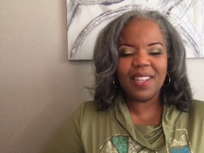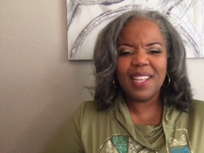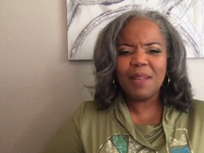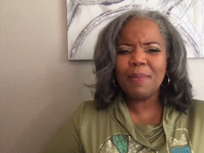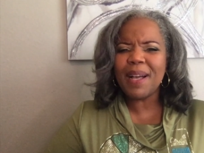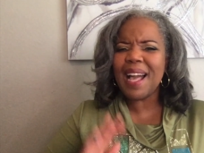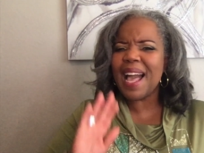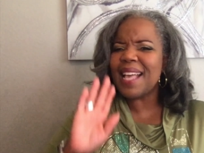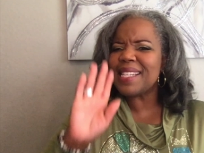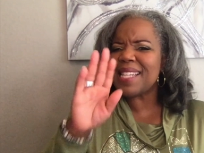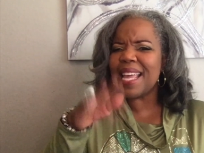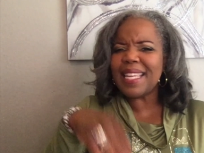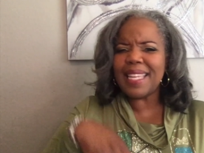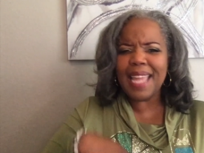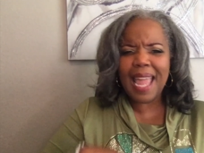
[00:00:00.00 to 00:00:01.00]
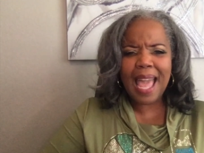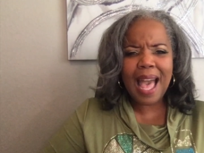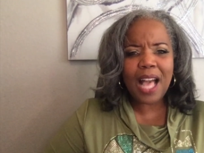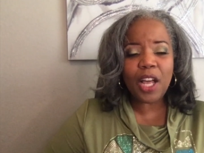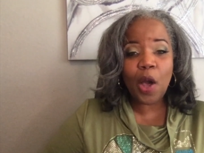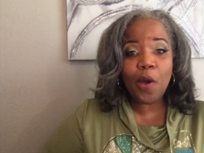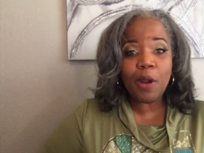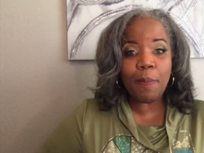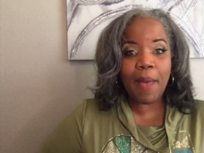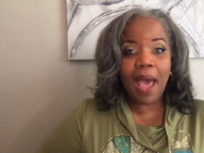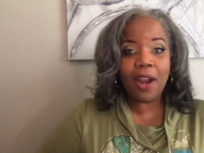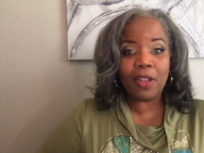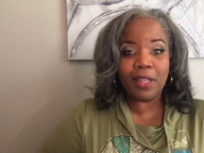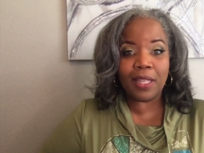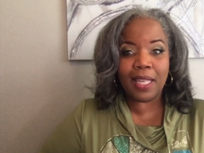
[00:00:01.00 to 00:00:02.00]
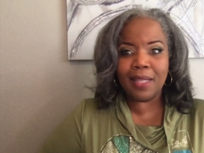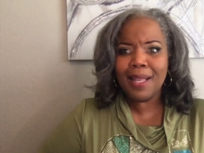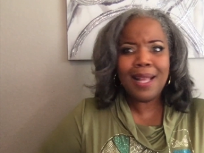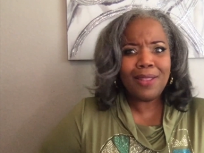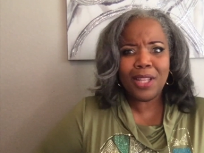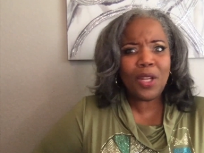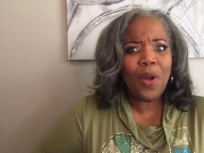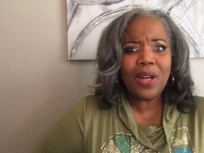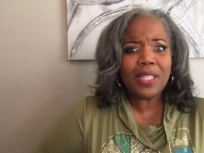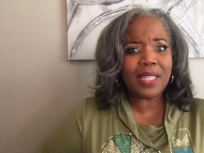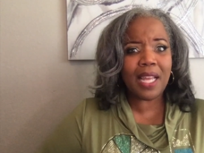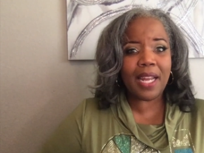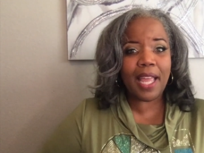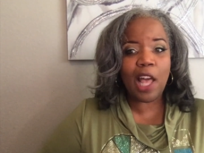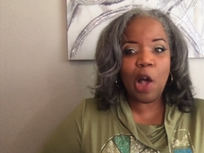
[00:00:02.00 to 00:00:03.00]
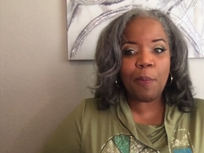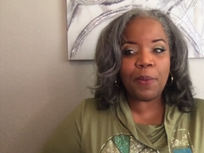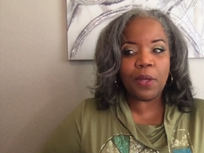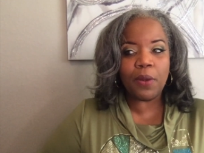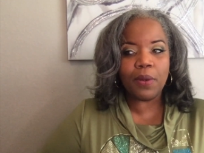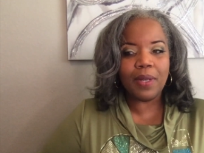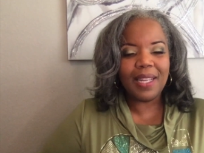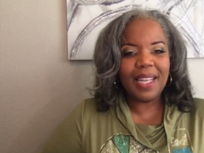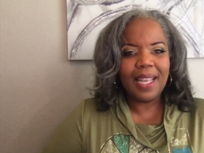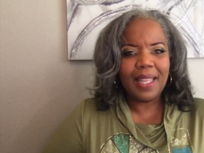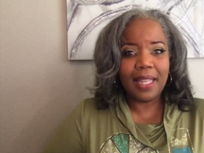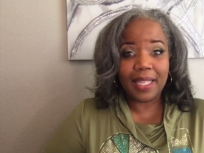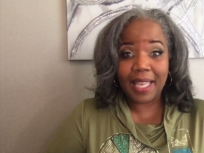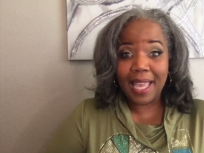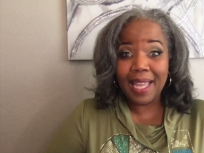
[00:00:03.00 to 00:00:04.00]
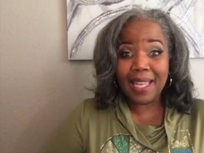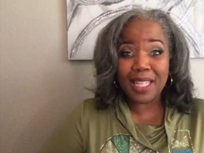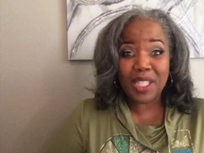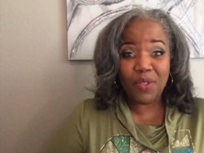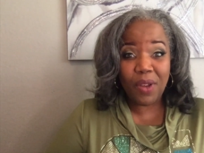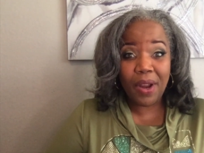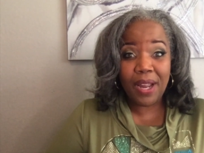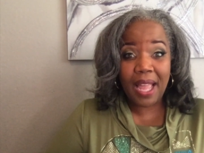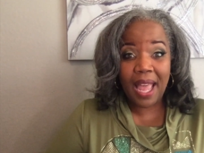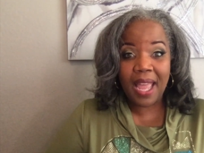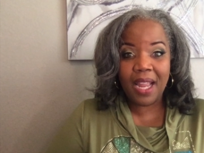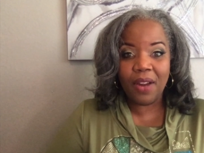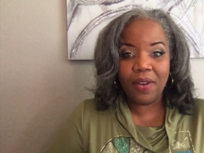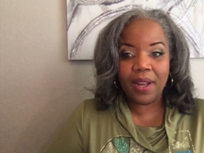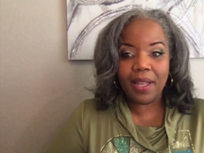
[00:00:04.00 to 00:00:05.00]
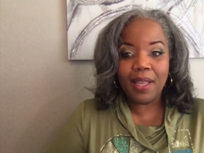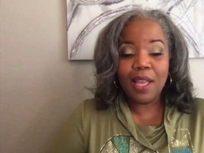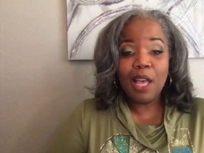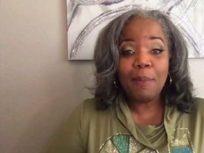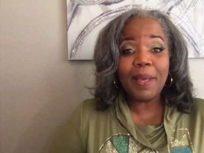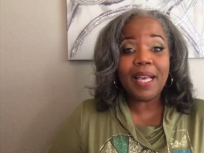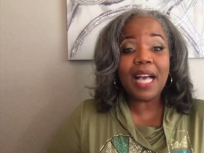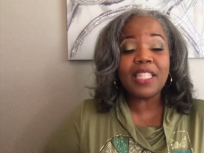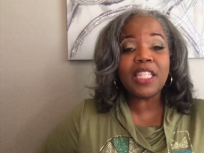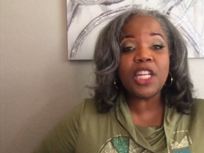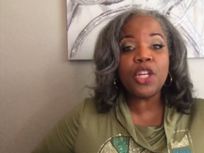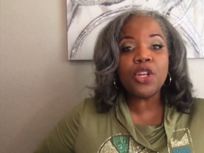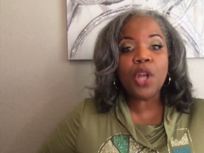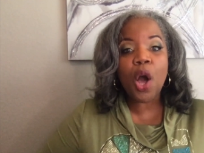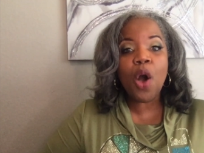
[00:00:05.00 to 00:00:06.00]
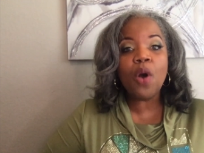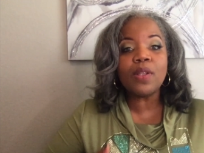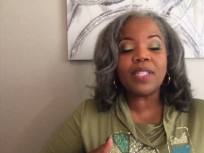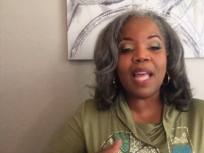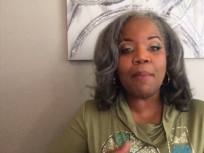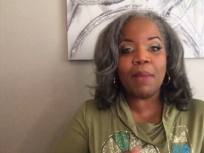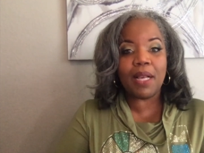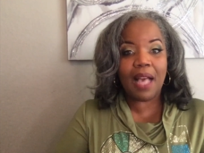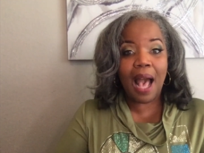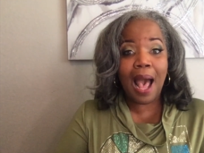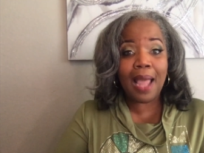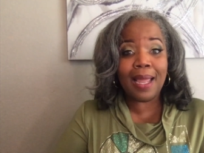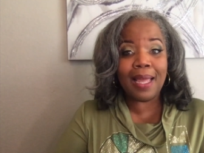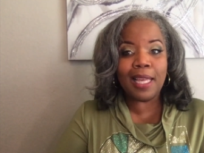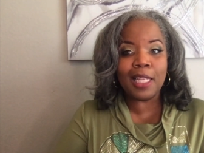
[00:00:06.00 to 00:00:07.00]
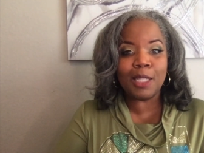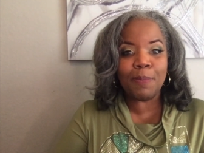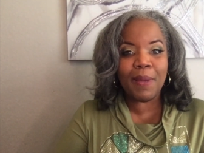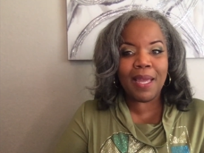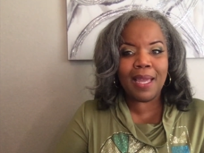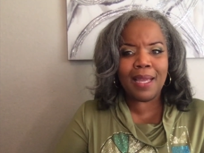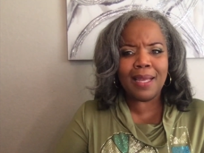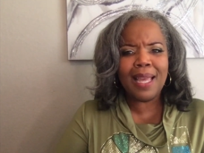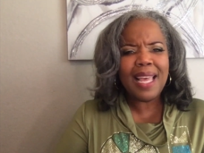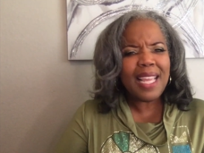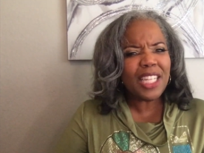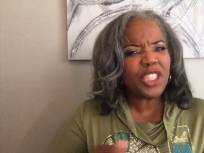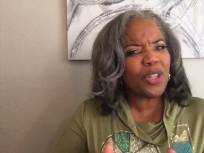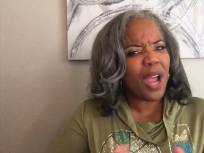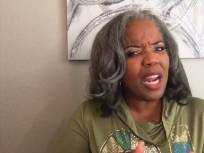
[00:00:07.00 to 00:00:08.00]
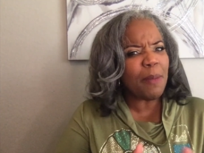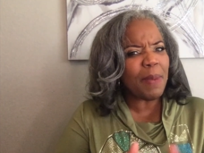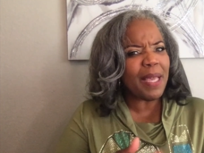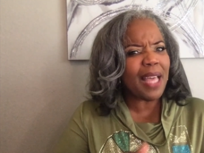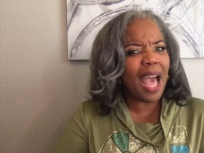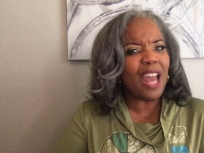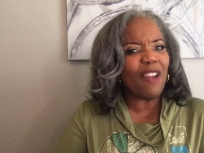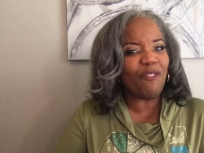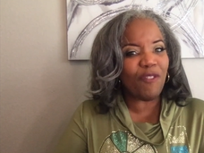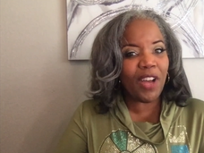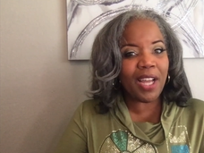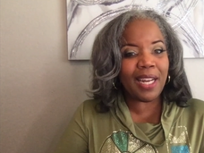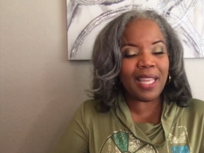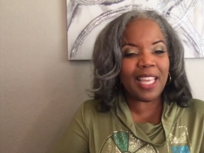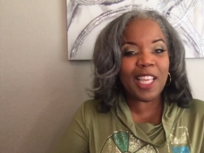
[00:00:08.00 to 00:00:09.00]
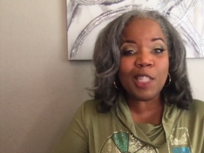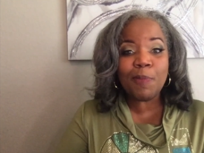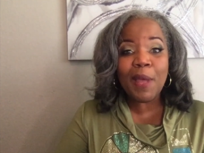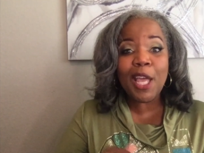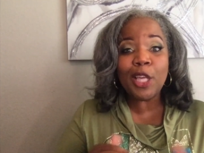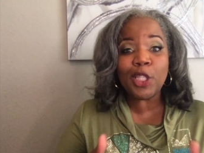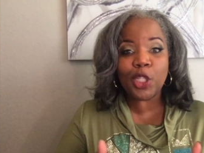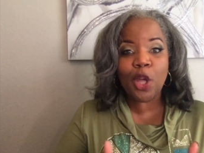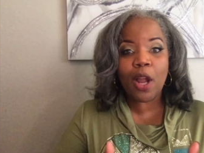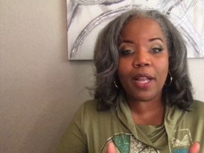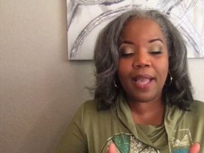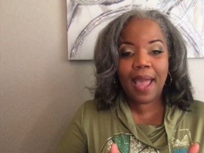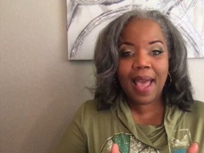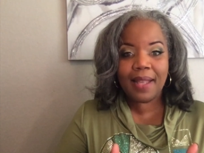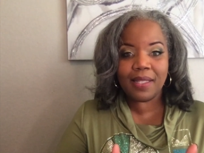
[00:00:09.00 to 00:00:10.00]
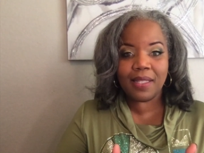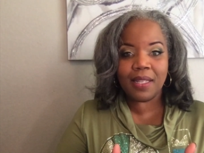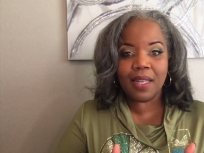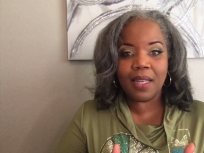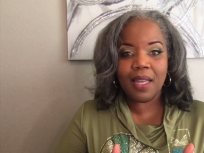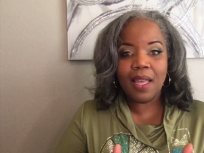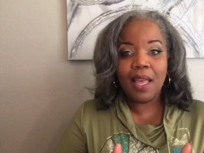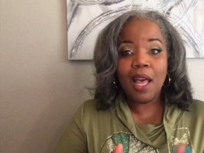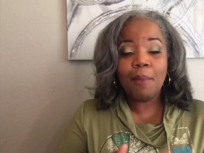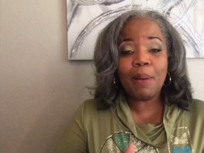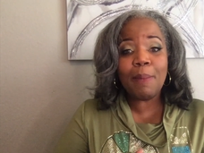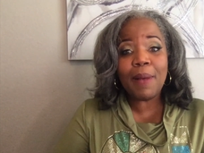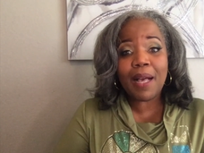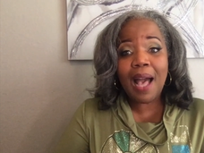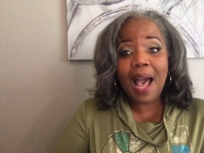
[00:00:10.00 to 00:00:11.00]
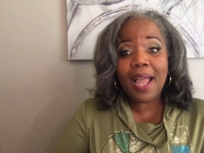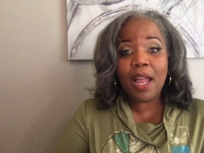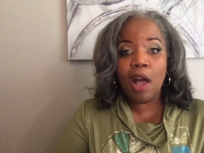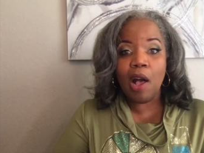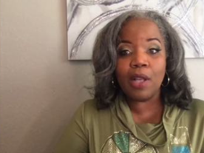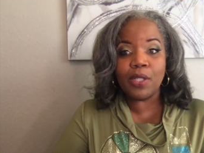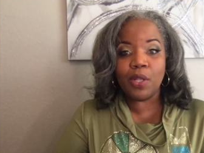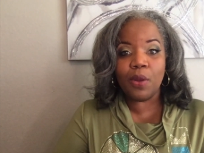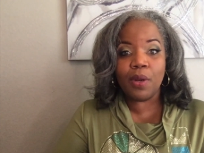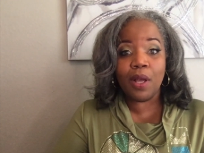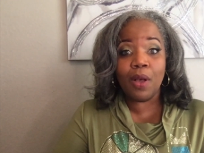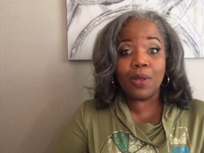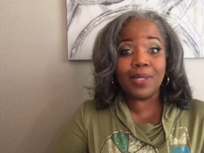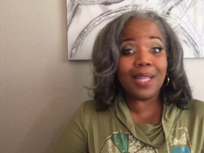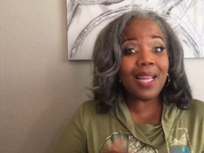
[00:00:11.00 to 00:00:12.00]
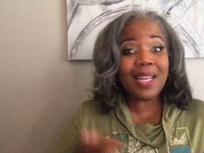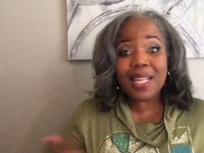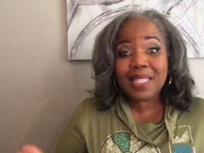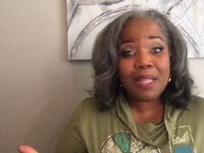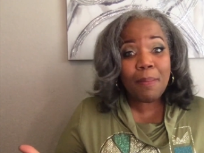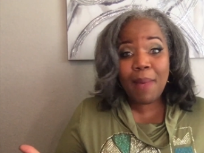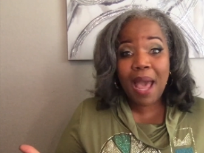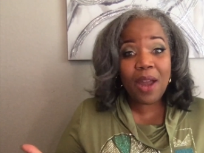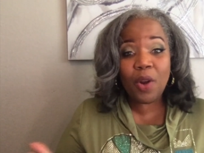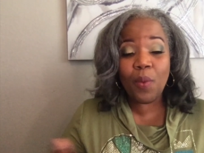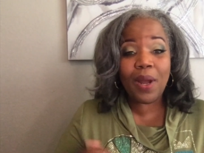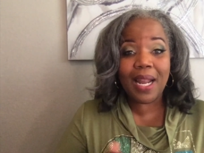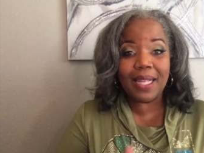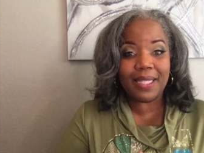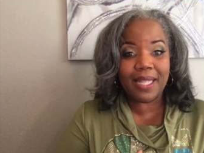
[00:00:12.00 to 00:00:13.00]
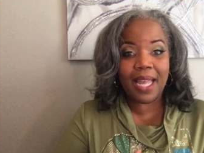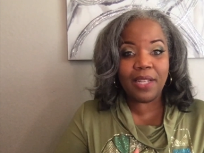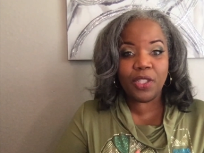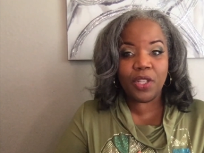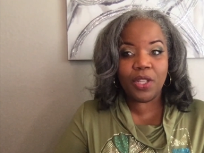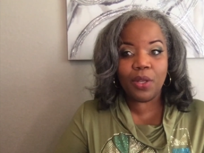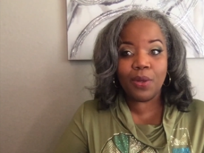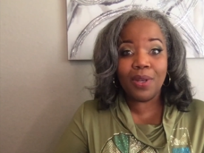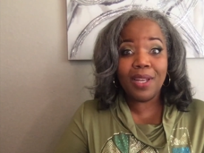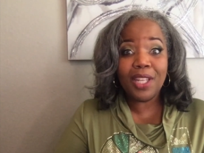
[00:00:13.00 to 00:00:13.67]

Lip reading: Micaiah's like, yeah, go to battle. The Lord is going to help you. And the king gets very angry because he knows that Micaiah is being, he's trying to be kind of funny. He's being sarcastic. But Micaiah also knows it doesn't matter what I say to you.